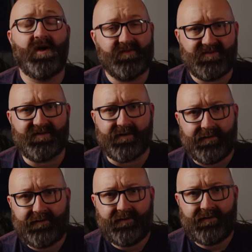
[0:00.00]
answer.
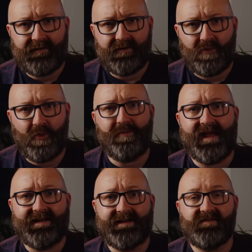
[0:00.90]
we'll be
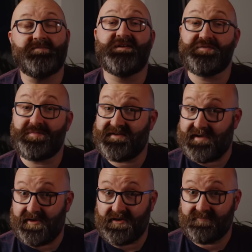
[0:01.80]
heading to
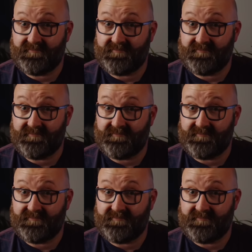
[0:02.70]
Mesopotamia.